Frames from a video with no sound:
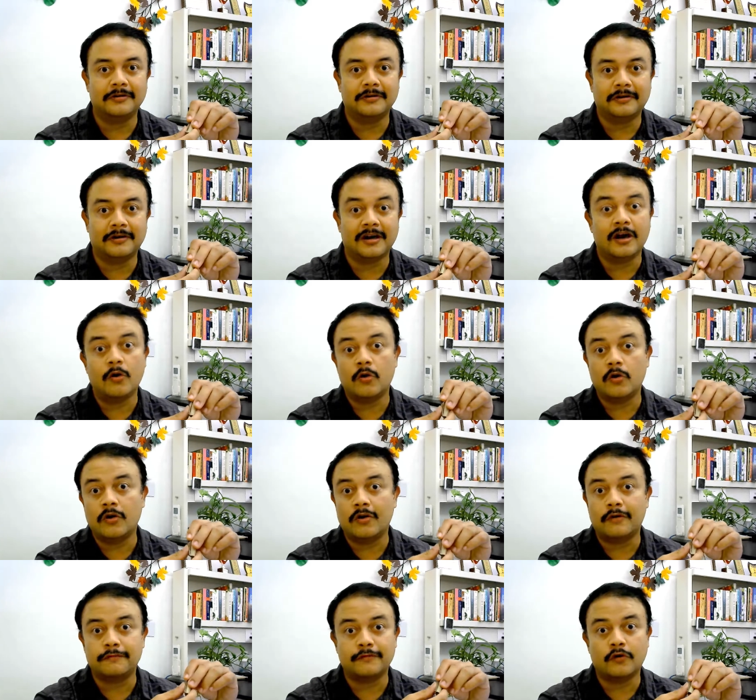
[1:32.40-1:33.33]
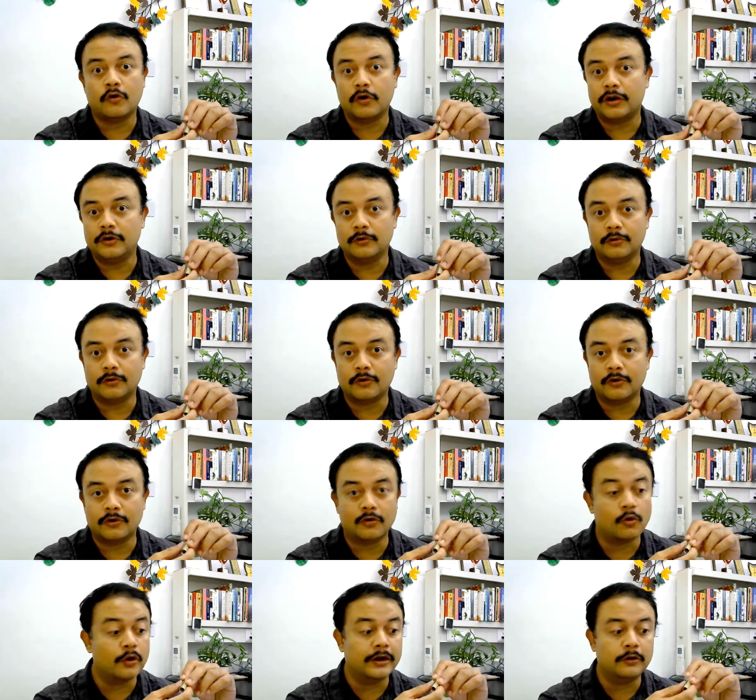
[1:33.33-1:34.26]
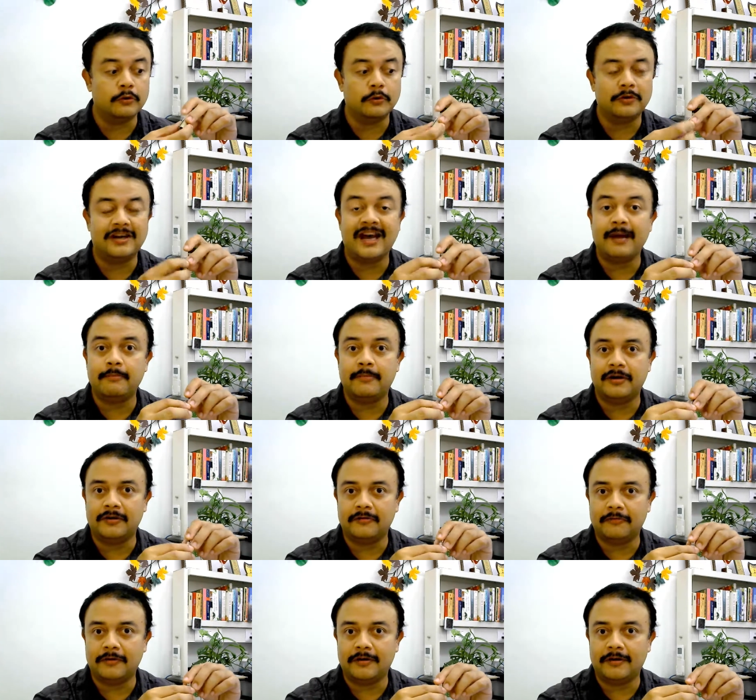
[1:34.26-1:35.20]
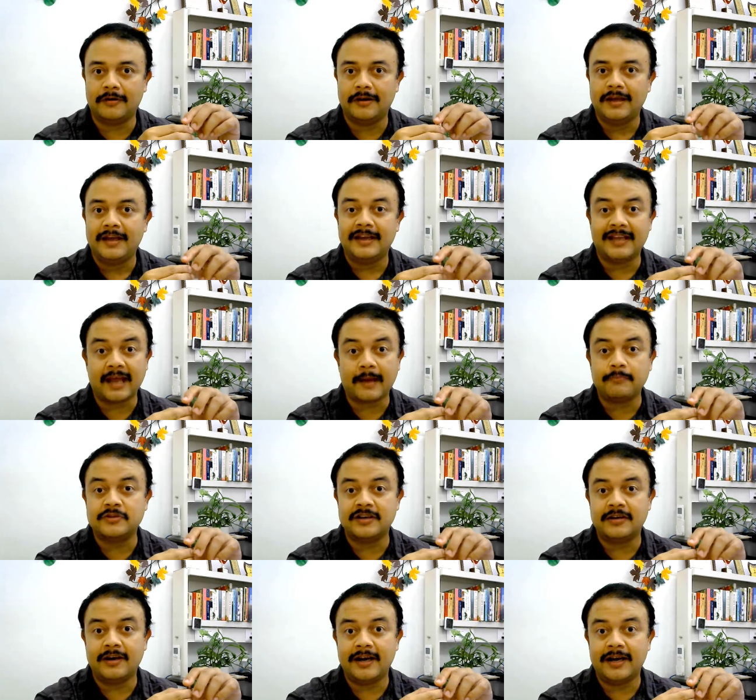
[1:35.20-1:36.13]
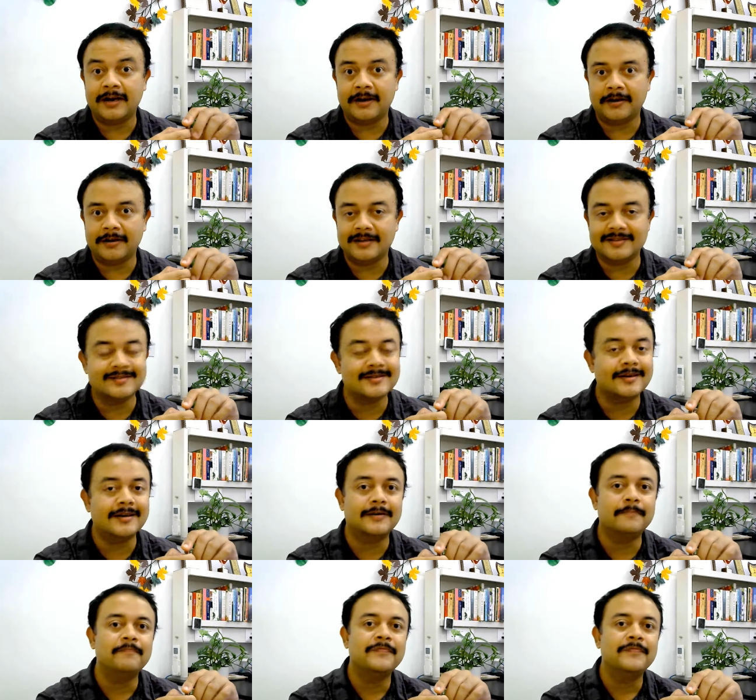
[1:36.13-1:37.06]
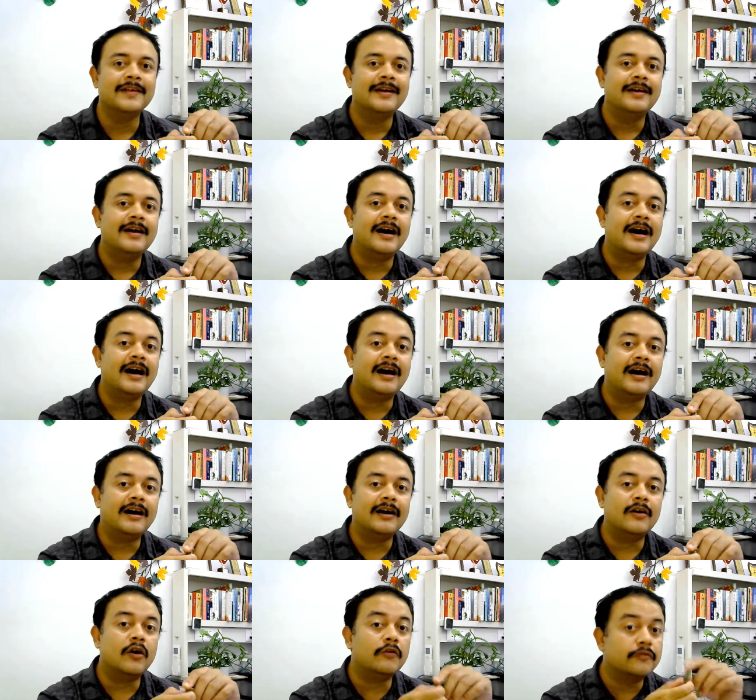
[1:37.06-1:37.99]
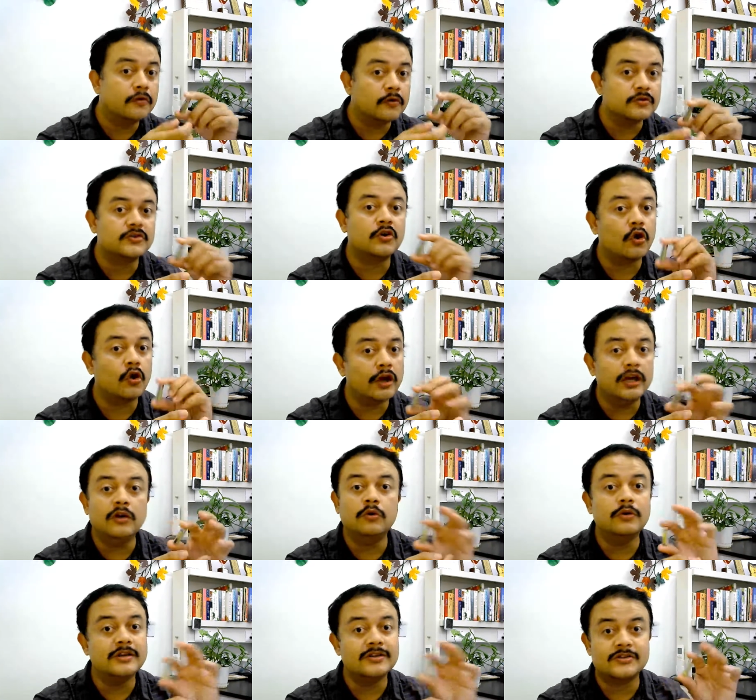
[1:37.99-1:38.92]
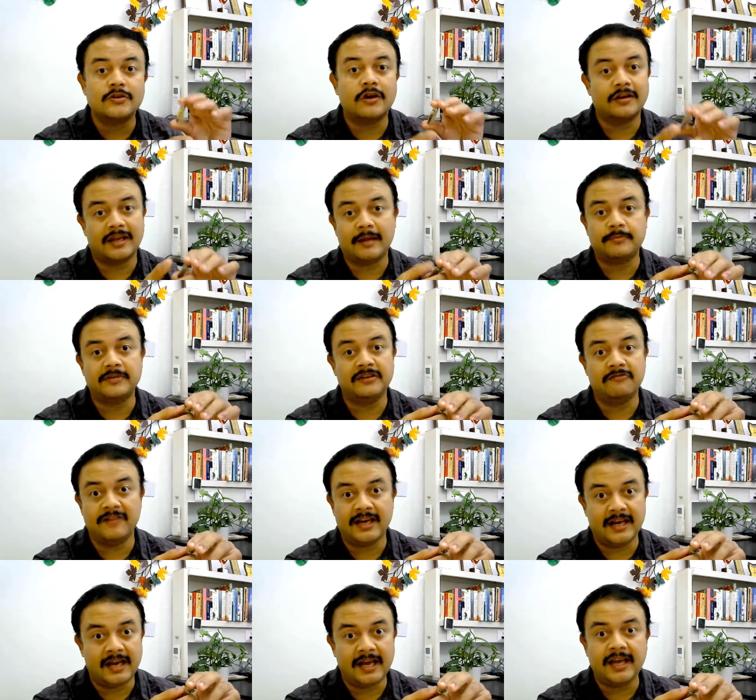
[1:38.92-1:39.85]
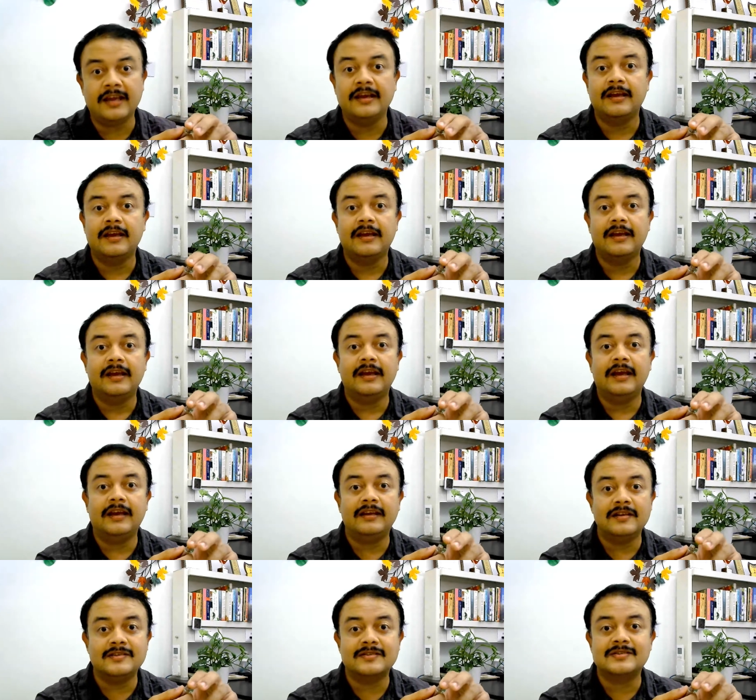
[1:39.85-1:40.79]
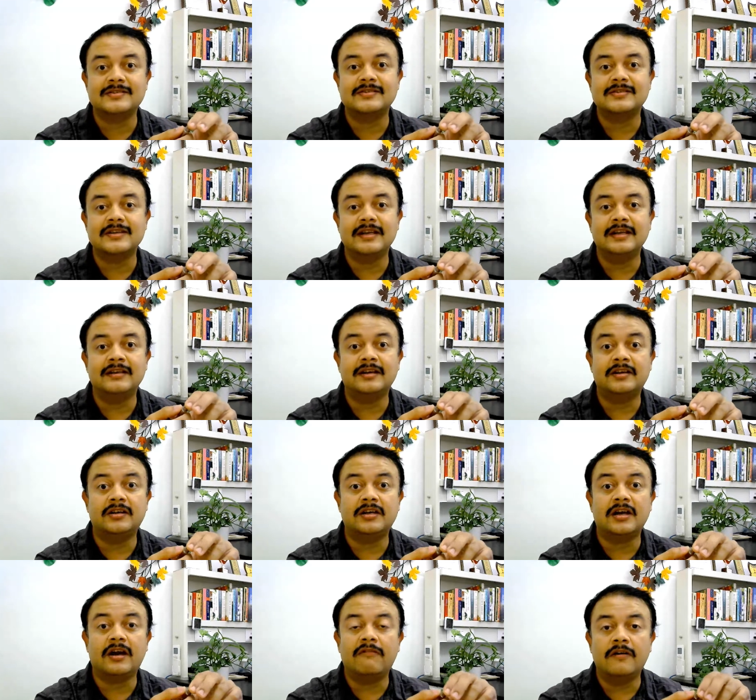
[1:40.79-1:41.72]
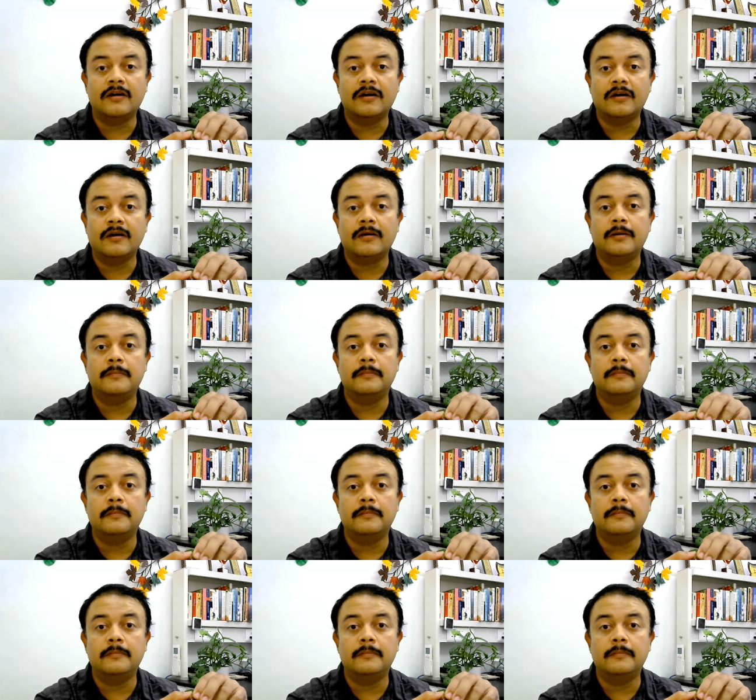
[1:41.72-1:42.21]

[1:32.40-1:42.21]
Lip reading: crown of Kohinoor or Kohinoor diamond were kept in London, isn't it? Of course, Kohinoor is not kept in V&A. It is in the Tower